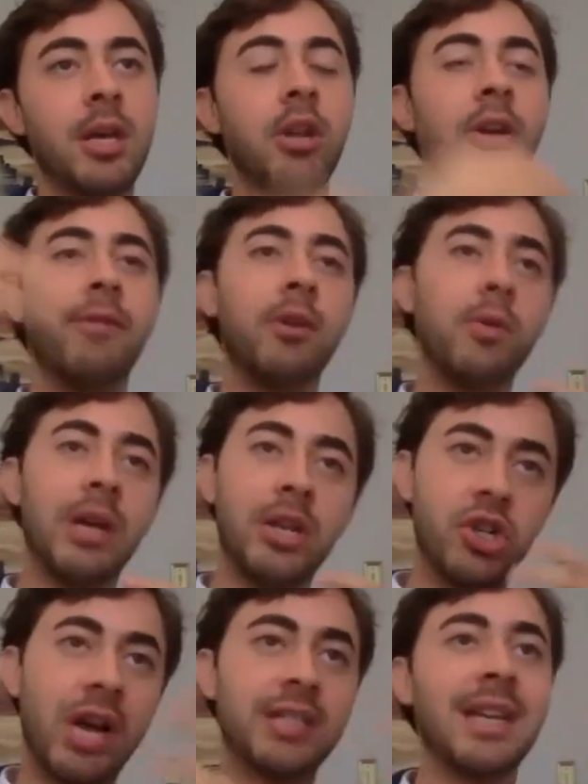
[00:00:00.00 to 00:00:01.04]
You know, if you
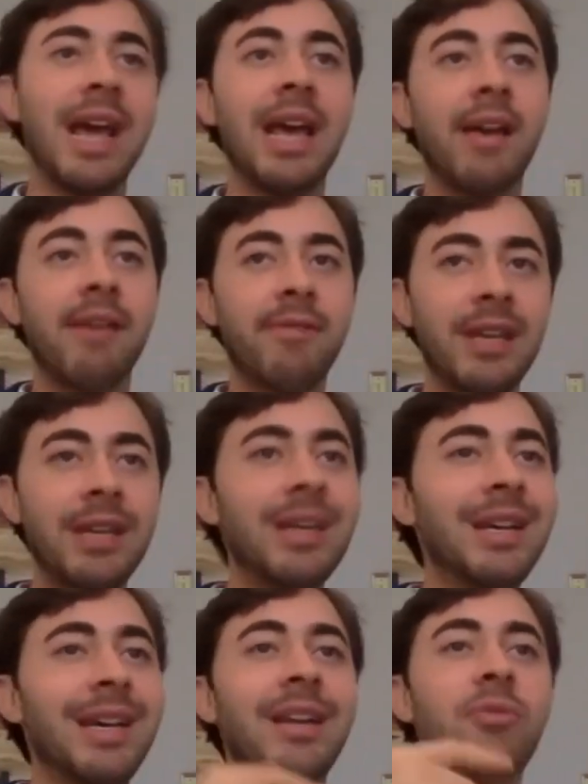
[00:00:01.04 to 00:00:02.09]
inject an A A V,
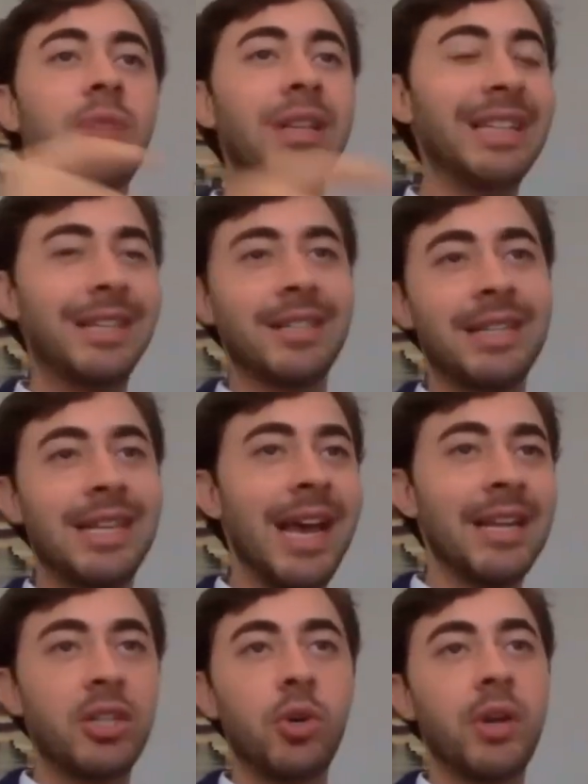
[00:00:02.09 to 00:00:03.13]
it really doesn't get
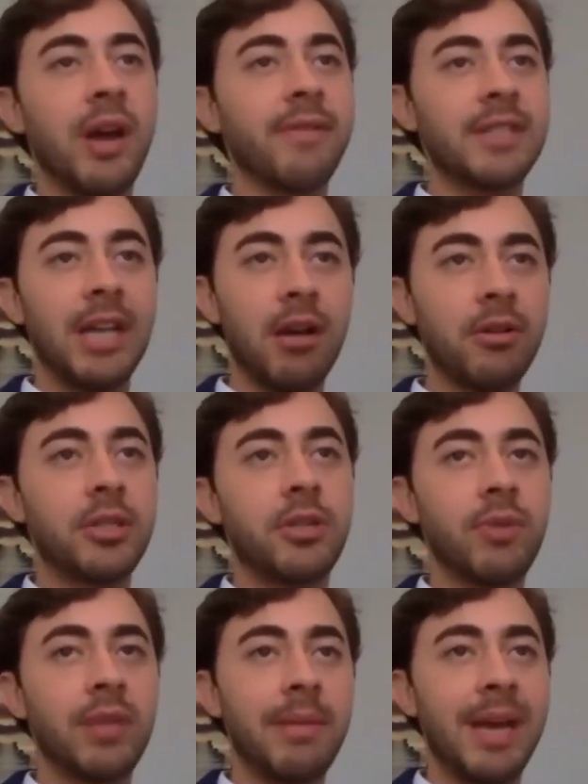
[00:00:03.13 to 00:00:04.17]
into enough cells to
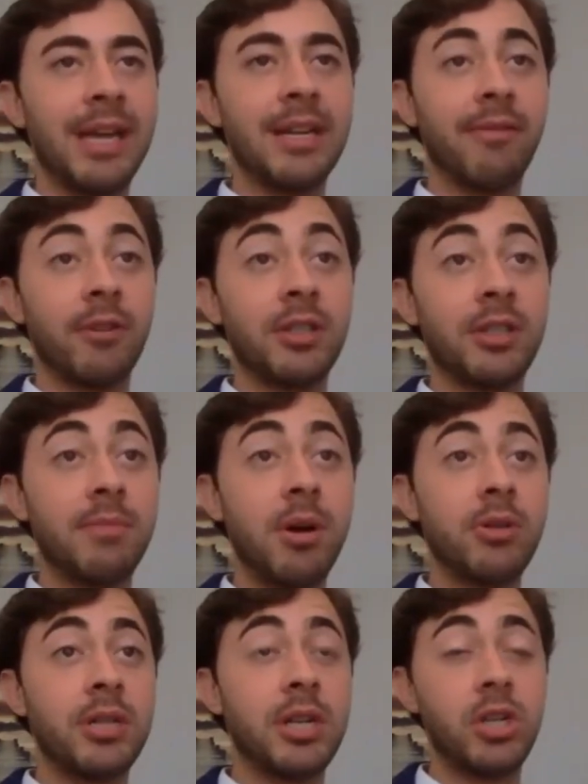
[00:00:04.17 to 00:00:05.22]
really make a difference in
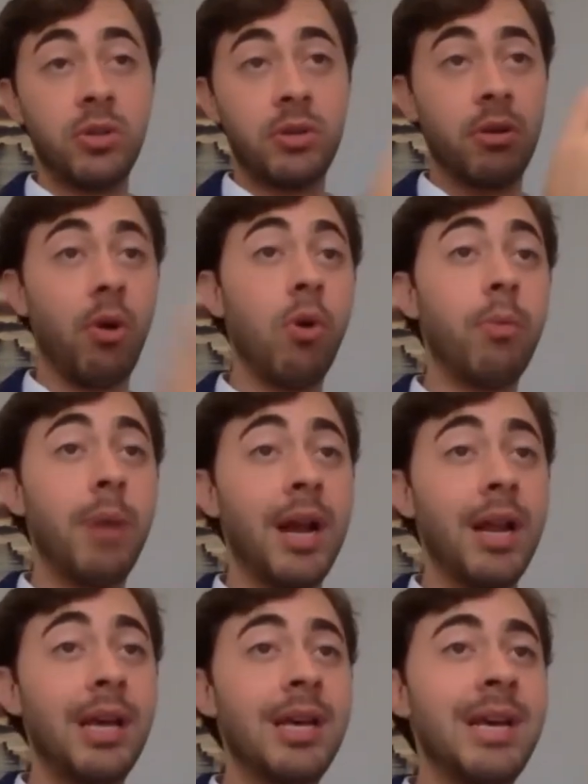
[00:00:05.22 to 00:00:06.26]
most tissues or whole
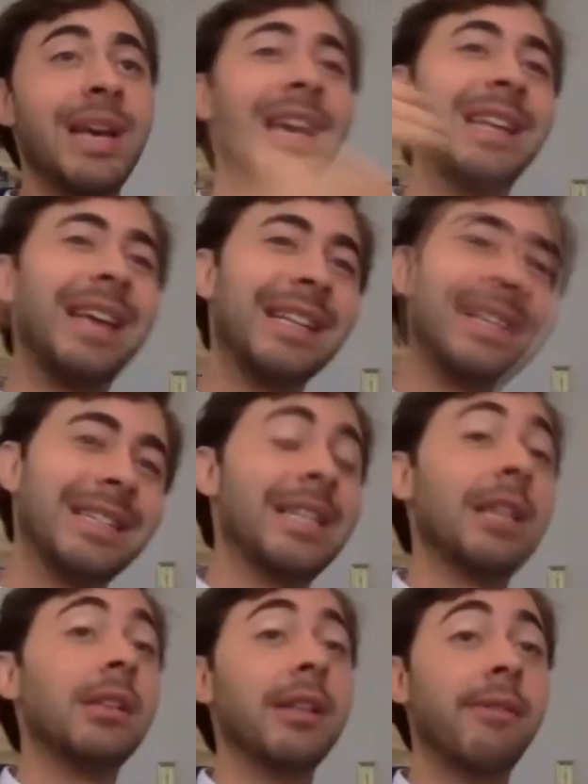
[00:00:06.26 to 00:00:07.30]
body. It gets into the
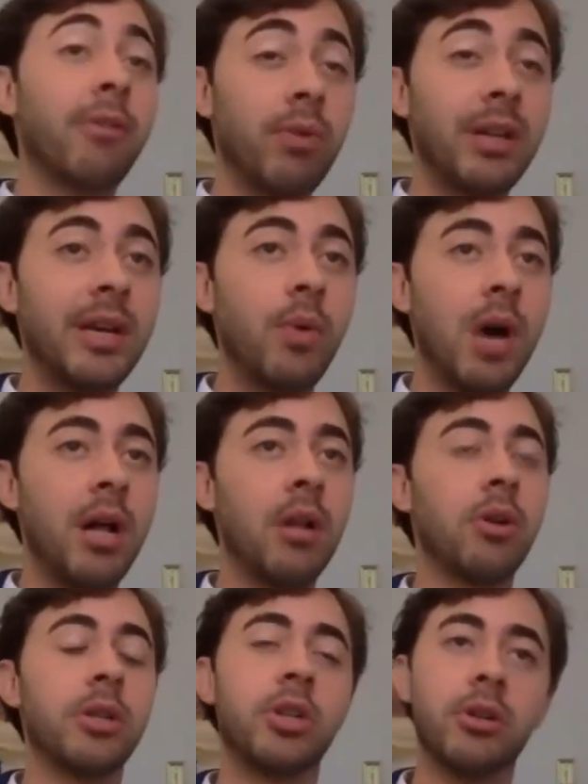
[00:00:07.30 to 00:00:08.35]
liver really well,
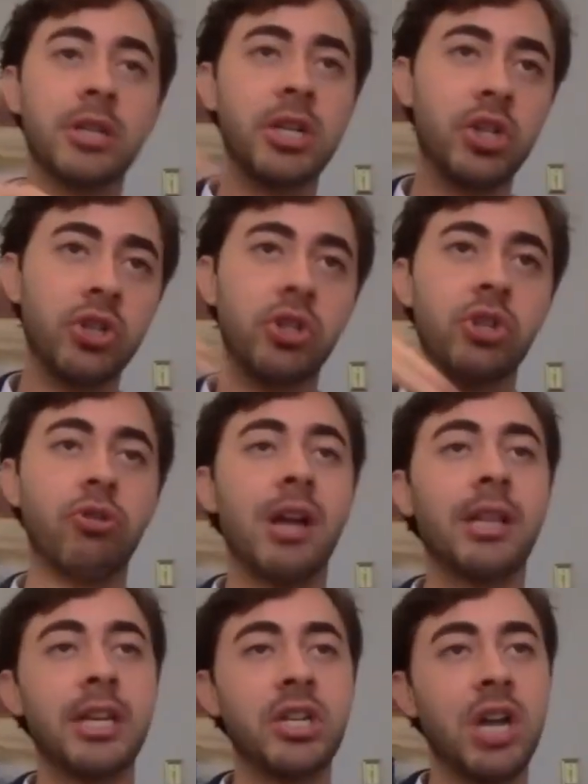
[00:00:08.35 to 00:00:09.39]
or certain tissues you
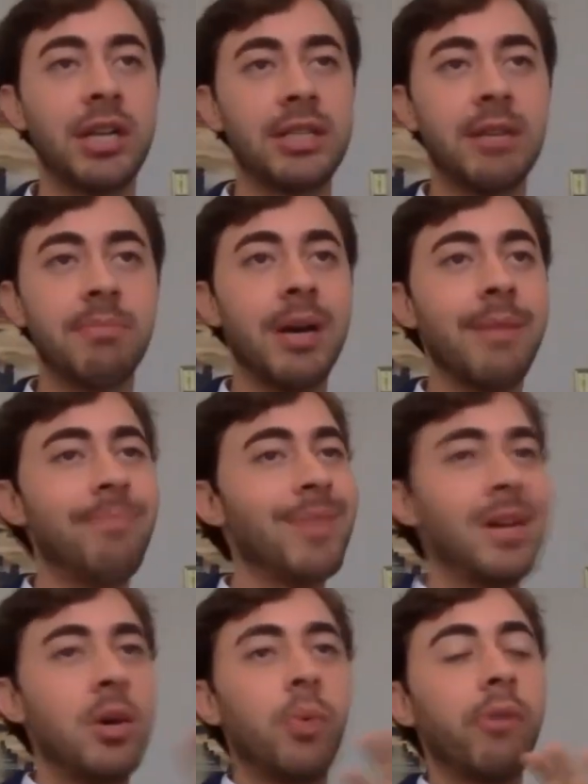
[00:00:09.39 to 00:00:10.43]
directly inject in, but
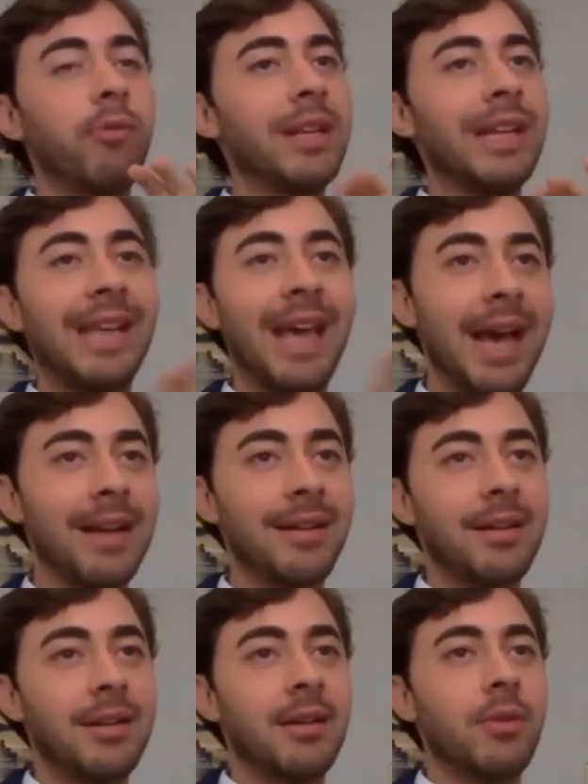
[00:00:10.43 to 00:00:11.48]
we really can't,
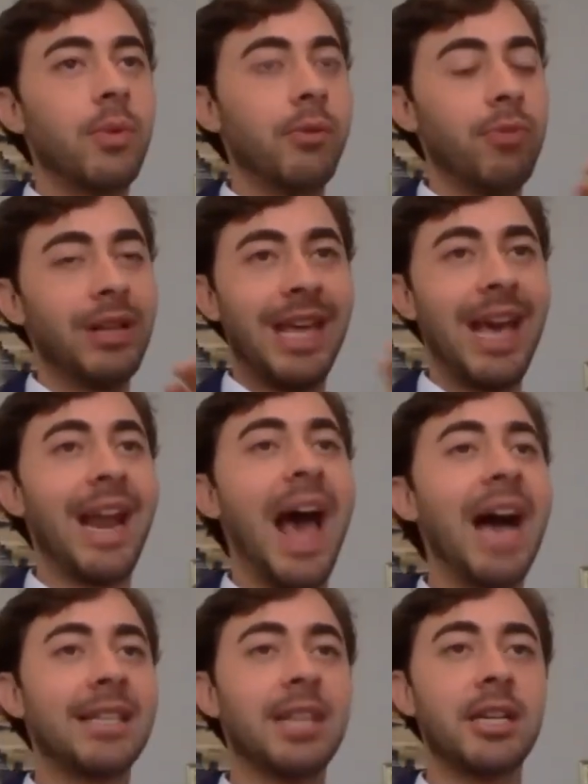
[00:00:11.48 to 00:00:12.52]
we really can't
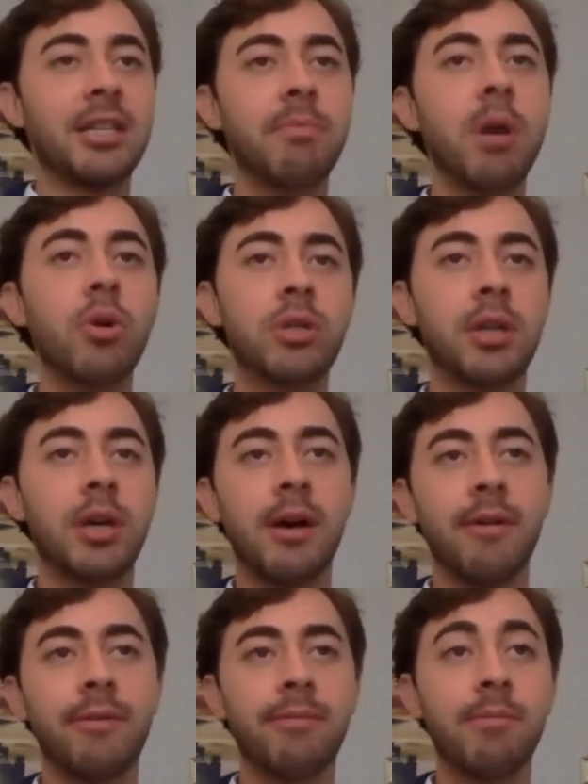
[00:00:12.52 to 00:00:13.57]
access most
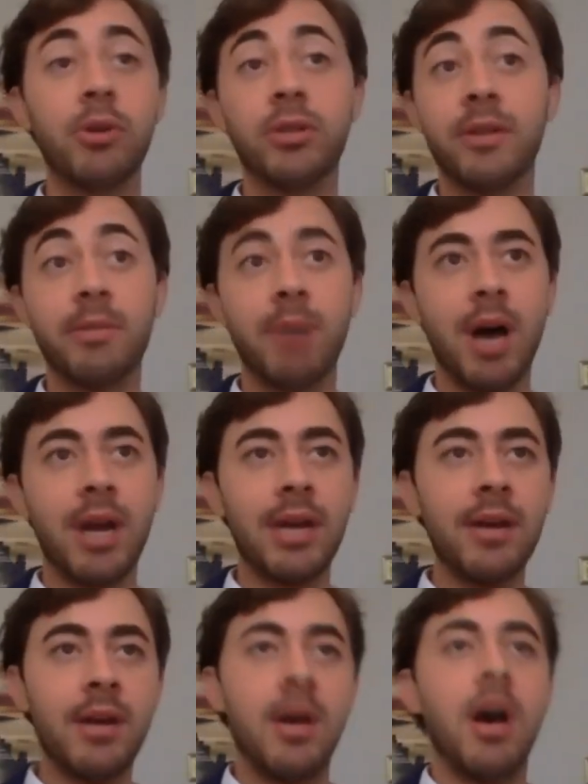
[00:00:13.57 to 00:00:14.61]
of, most of the body
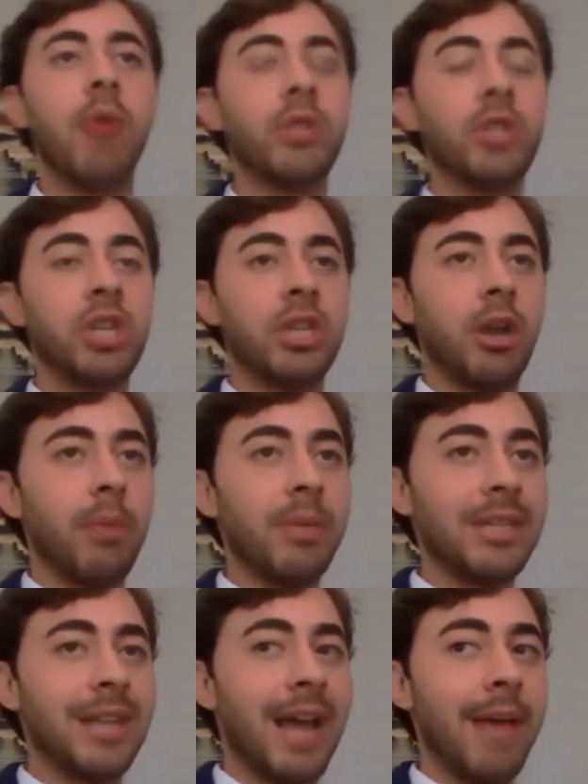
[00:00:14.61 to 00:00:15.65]
uh, with gene therapy
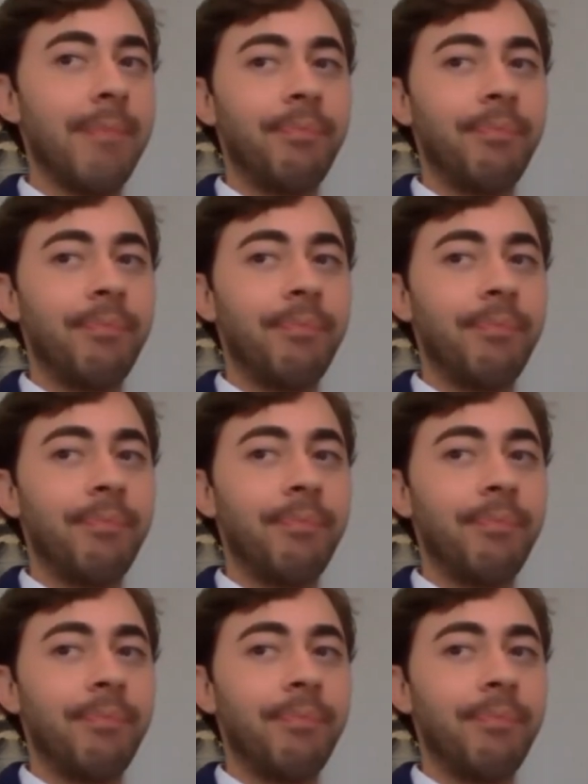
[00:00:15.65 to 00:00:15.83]
today.